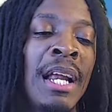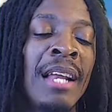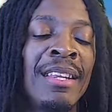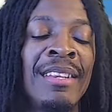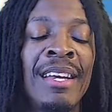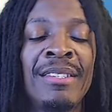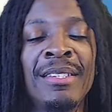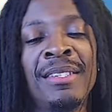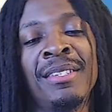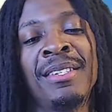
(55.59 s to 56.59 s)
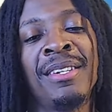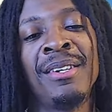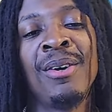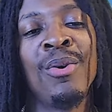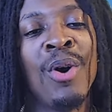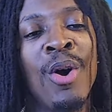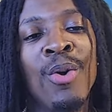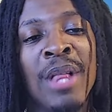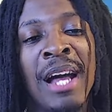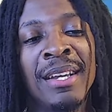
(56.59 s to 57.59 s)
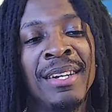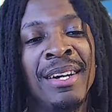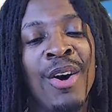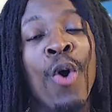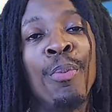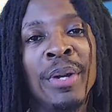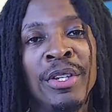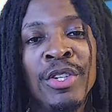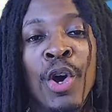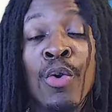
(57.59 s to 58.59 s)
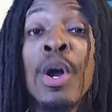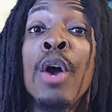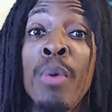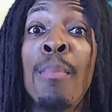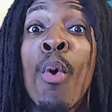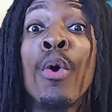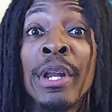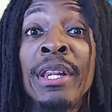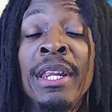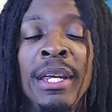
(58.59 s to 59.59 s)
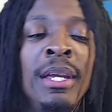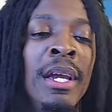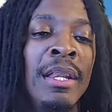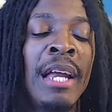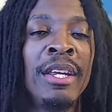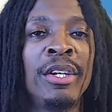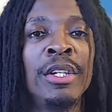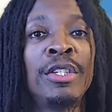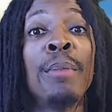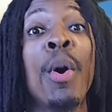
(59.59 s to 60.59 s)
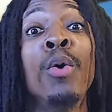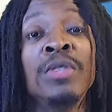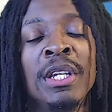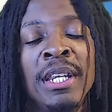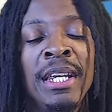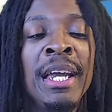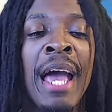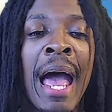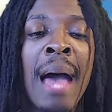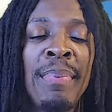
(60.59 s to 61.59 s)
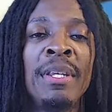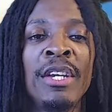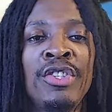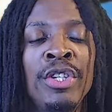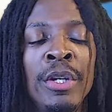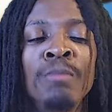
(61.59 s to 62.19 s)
I think that's just a whole lot of hoping, you know, reportedly that it could supposedly happen next year.